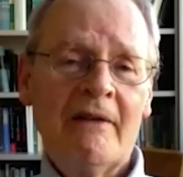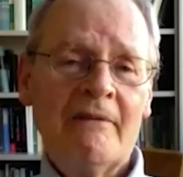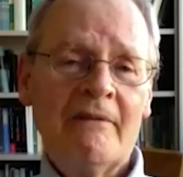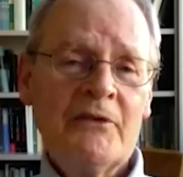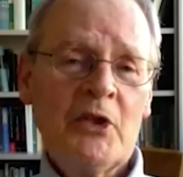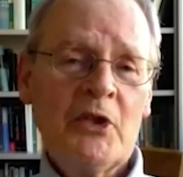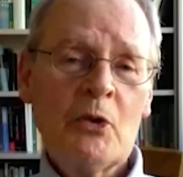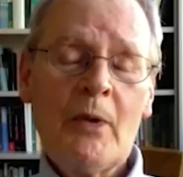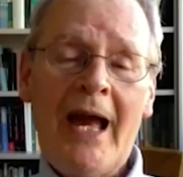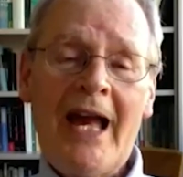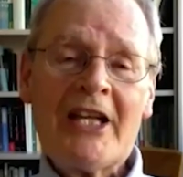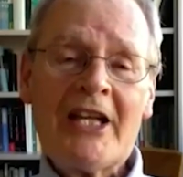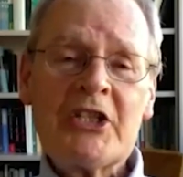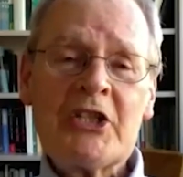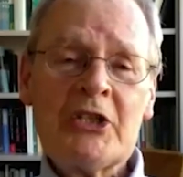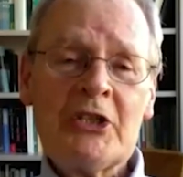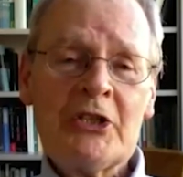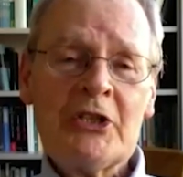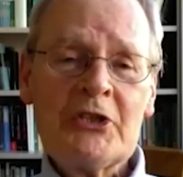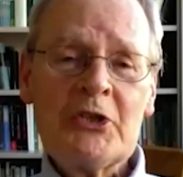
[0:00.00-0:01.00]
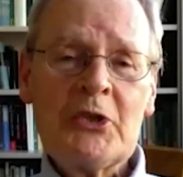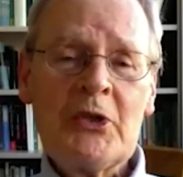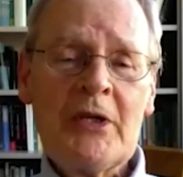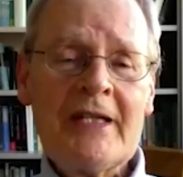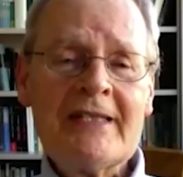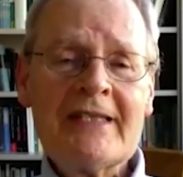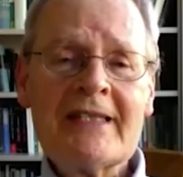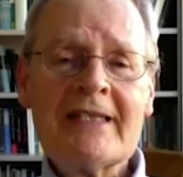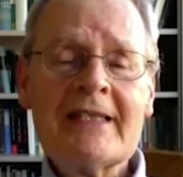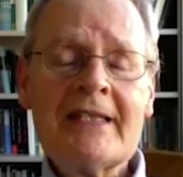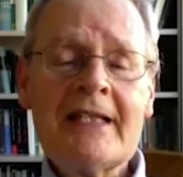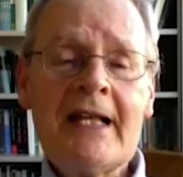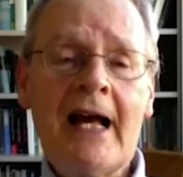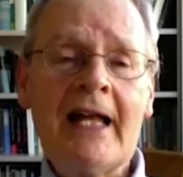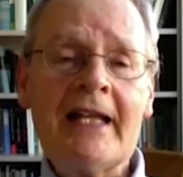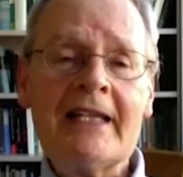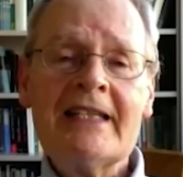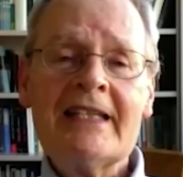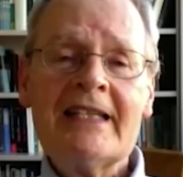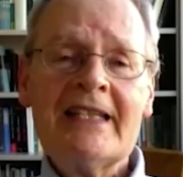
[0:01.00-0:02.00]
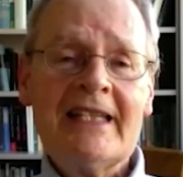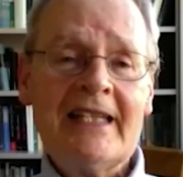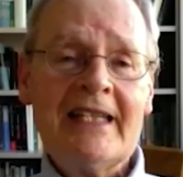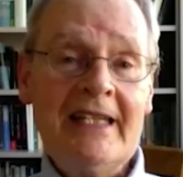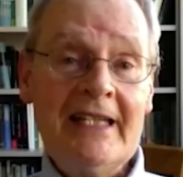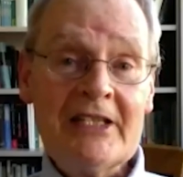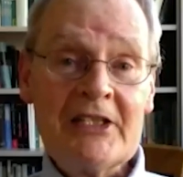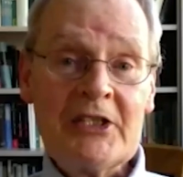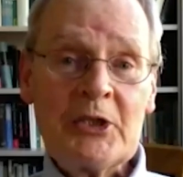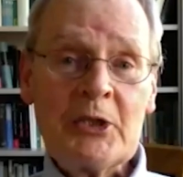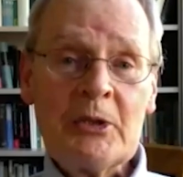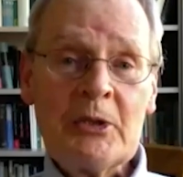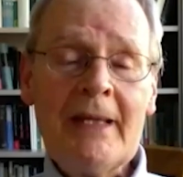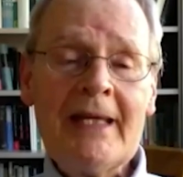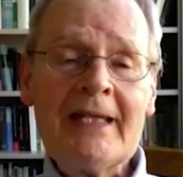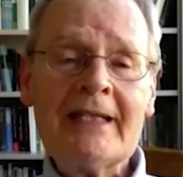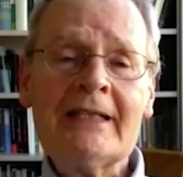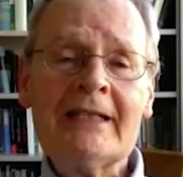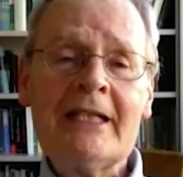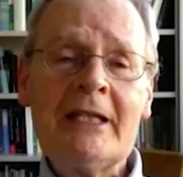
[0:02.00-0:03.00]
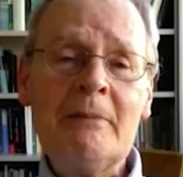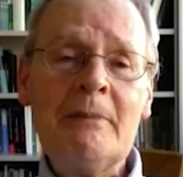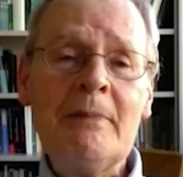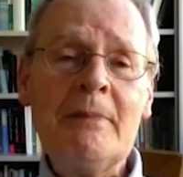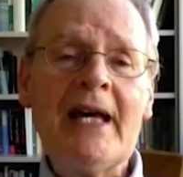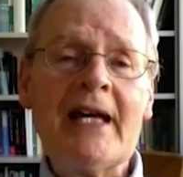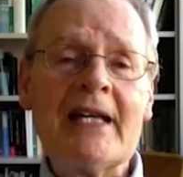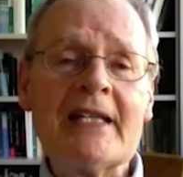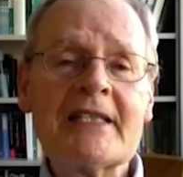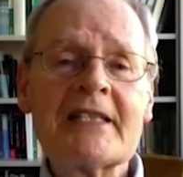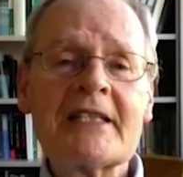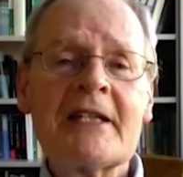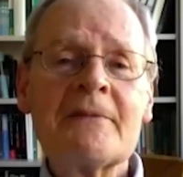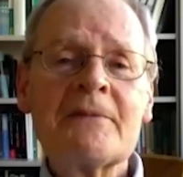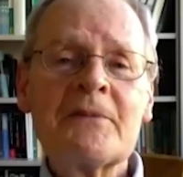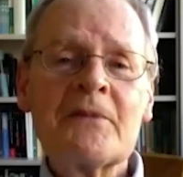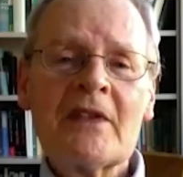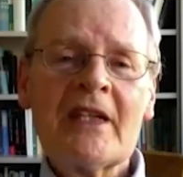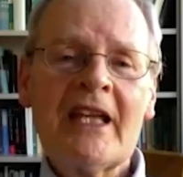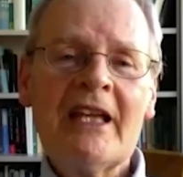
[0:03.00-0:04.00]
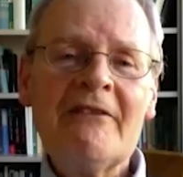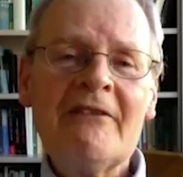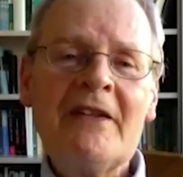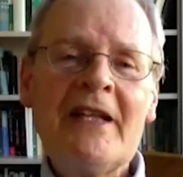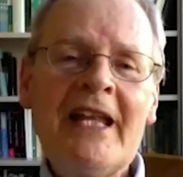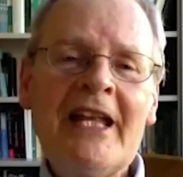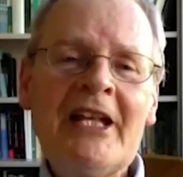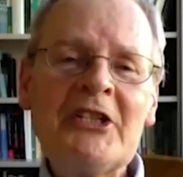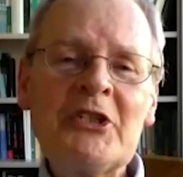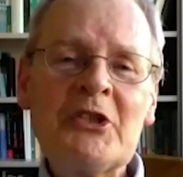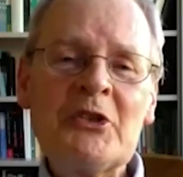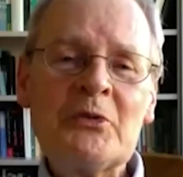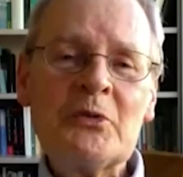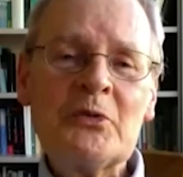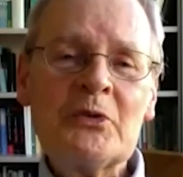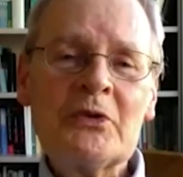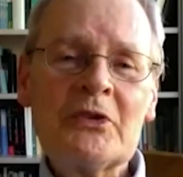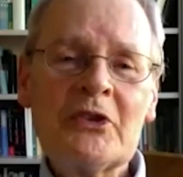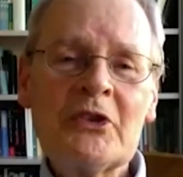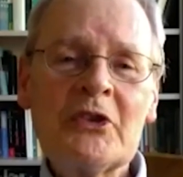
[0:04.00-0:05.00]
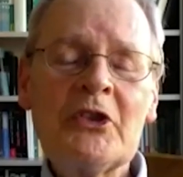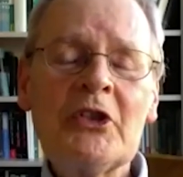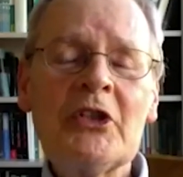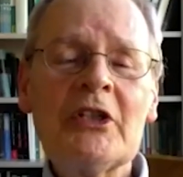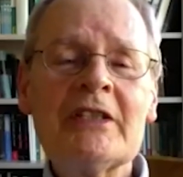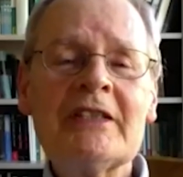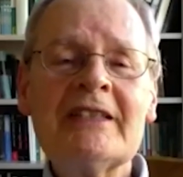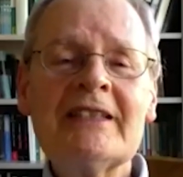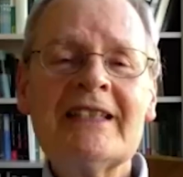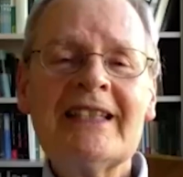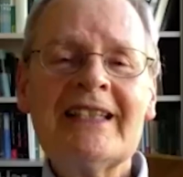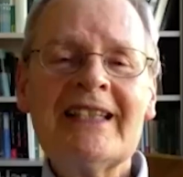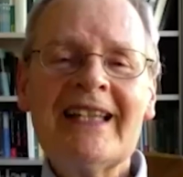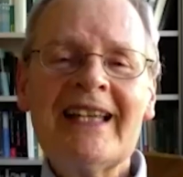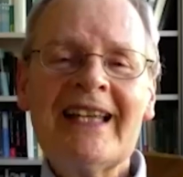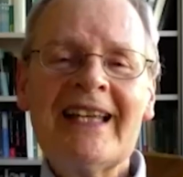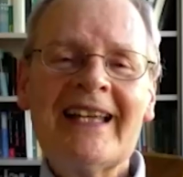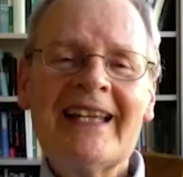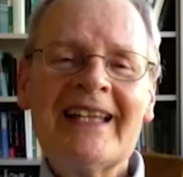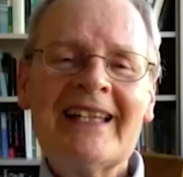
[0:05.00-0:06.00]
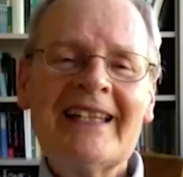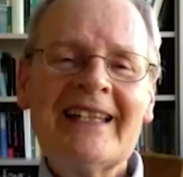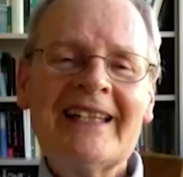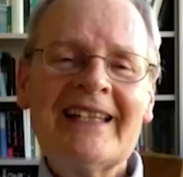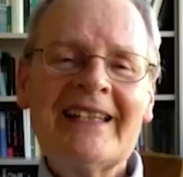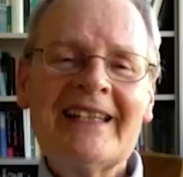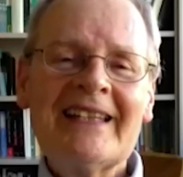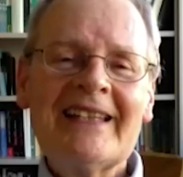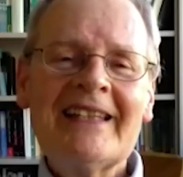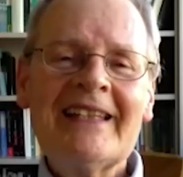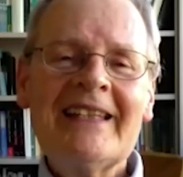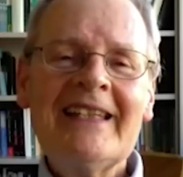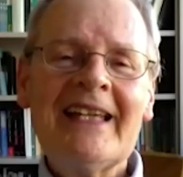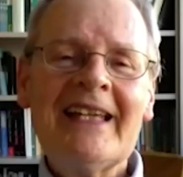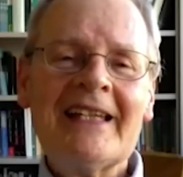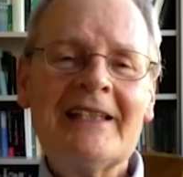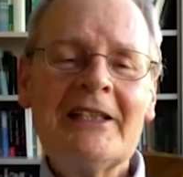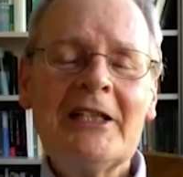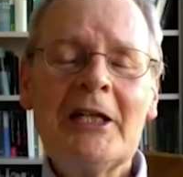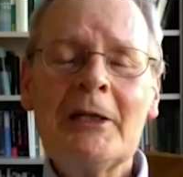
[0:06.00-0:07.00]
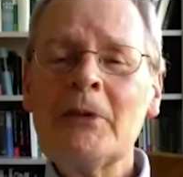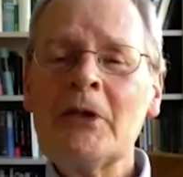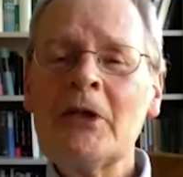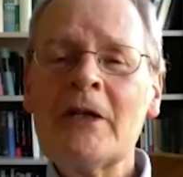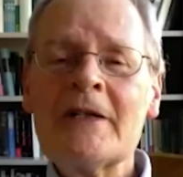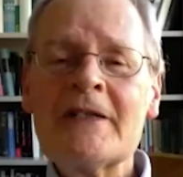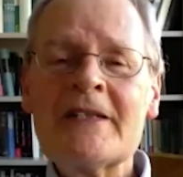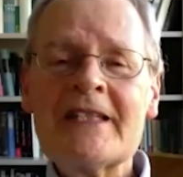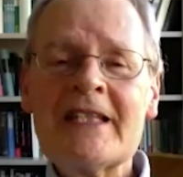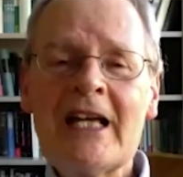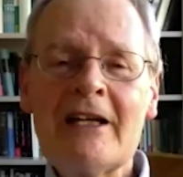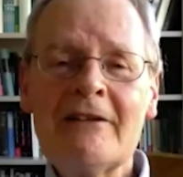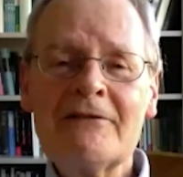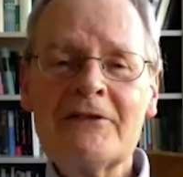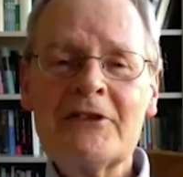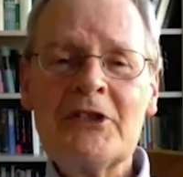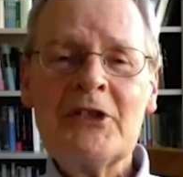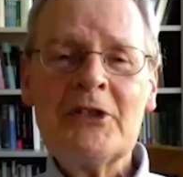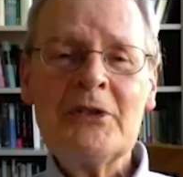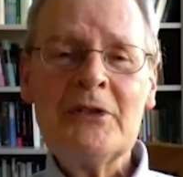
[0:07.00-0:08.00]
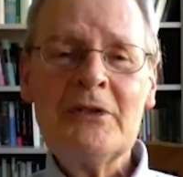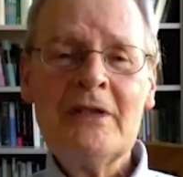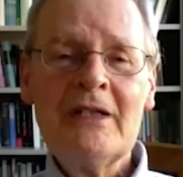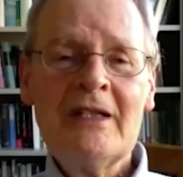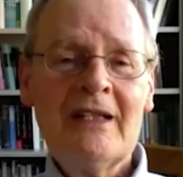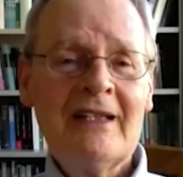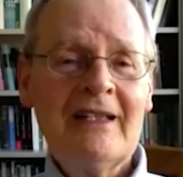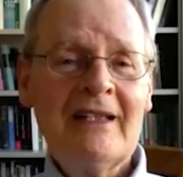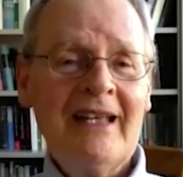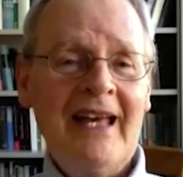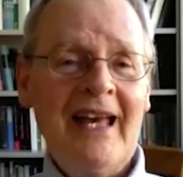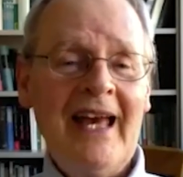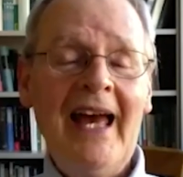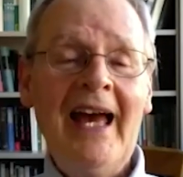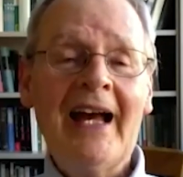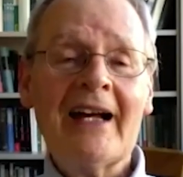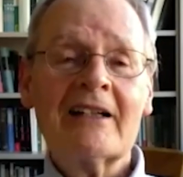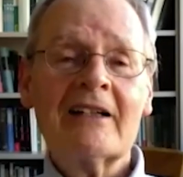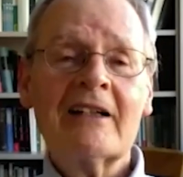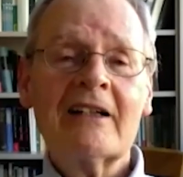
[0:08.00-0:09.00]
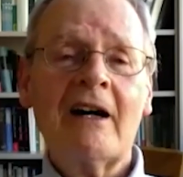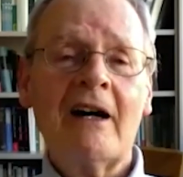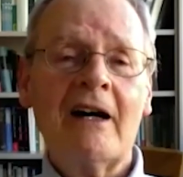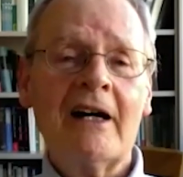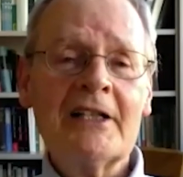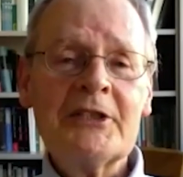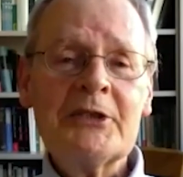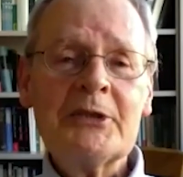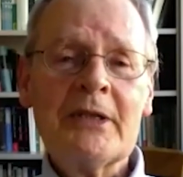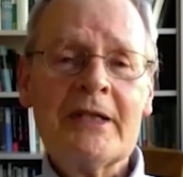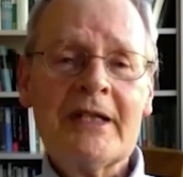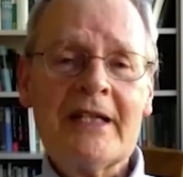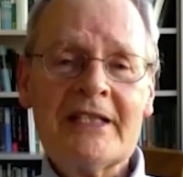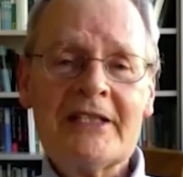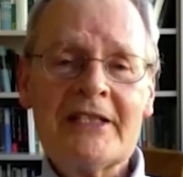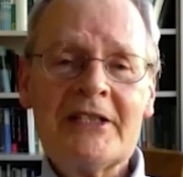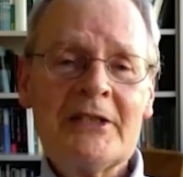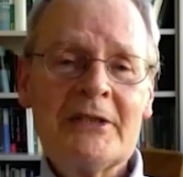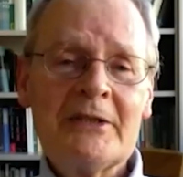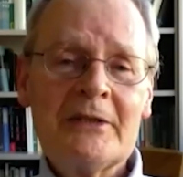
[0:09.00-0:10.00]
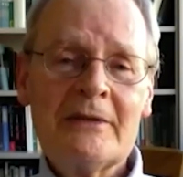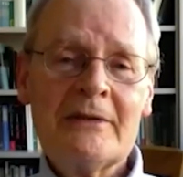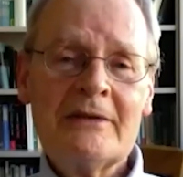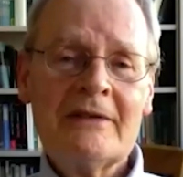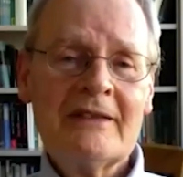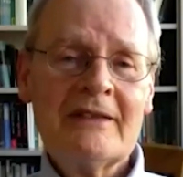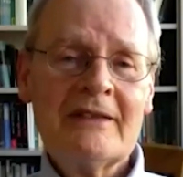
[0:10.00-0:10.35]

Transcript: the rational choice is not instrumentally best if an agent could get him or herself to act contrary to